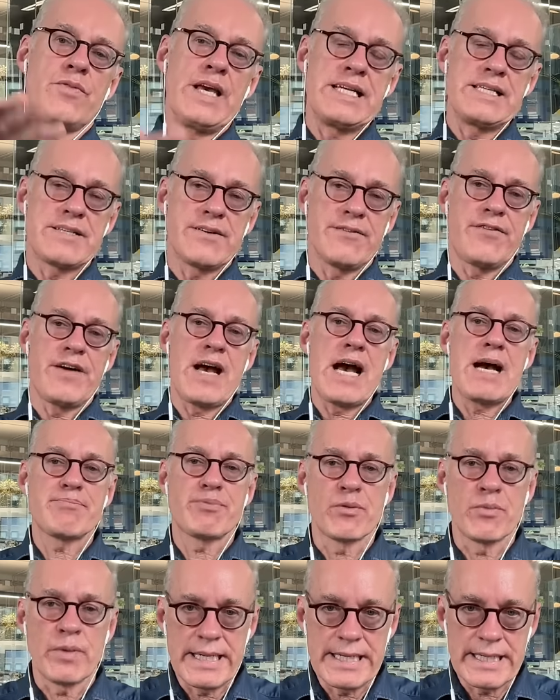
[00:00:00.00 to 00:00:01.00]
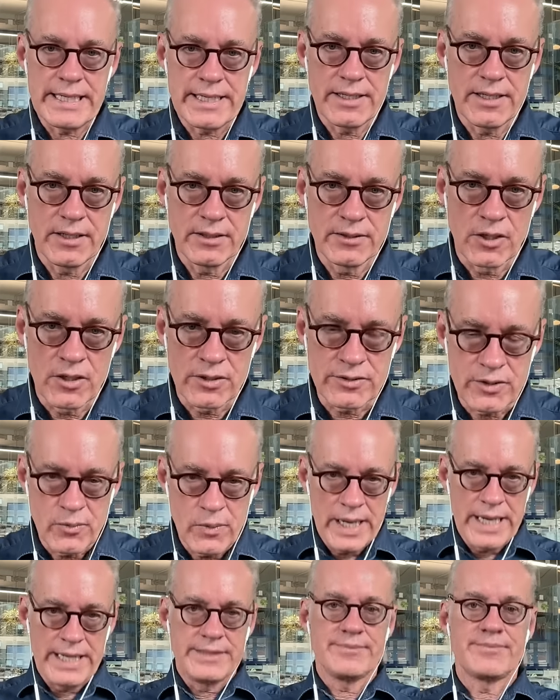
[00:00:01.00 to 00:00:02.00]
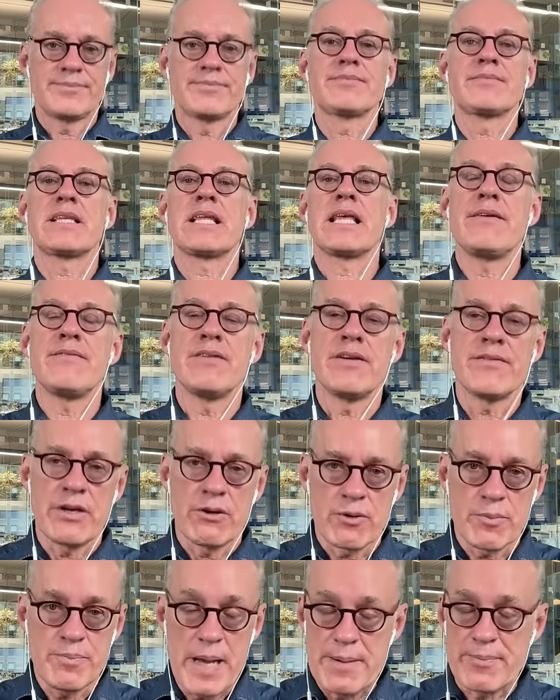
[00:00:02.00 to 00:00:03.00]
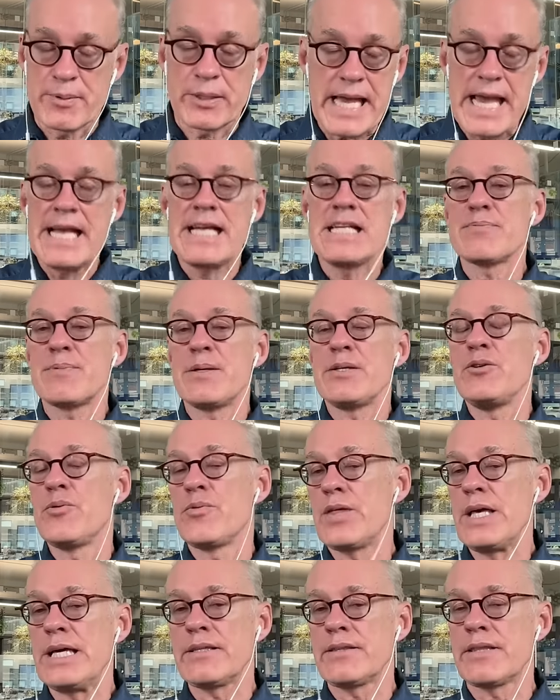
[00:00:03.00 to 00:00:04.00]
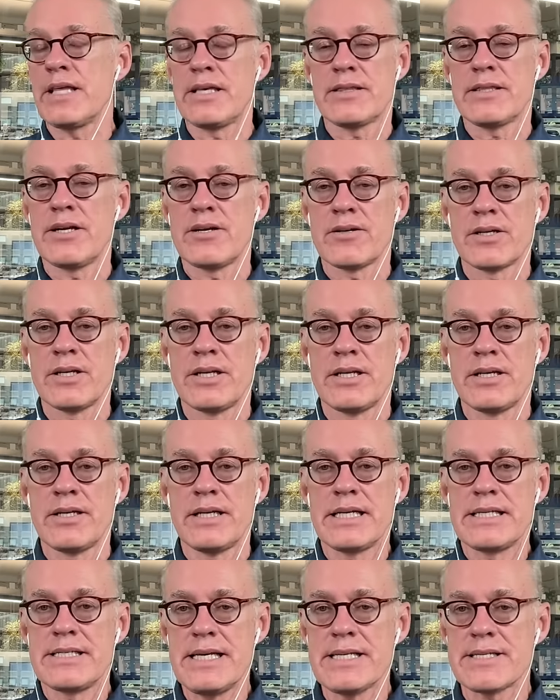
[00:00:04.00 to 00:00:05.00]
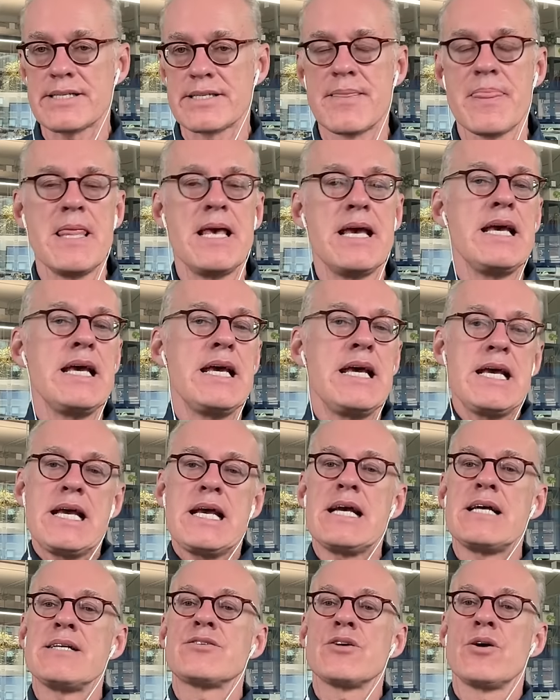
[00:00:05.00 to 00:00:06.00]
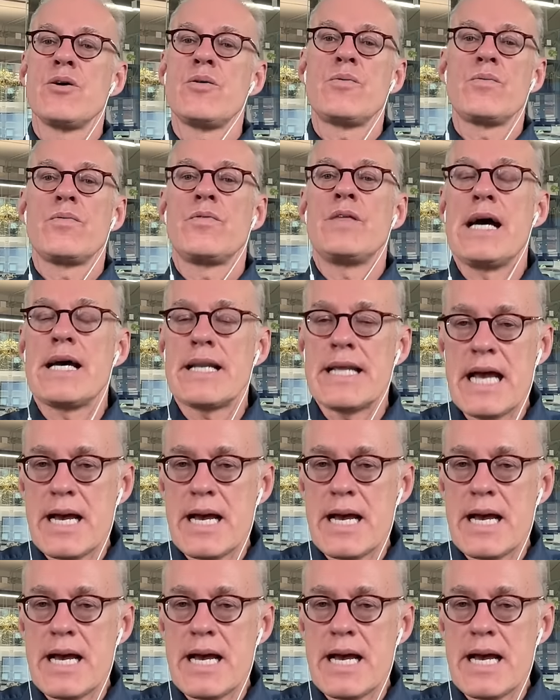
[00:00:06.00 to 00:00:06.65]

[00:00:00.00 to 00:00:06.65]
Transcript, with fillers: things evaporated along the way, even if they were paper gains, but you think that they're going to exist. And so that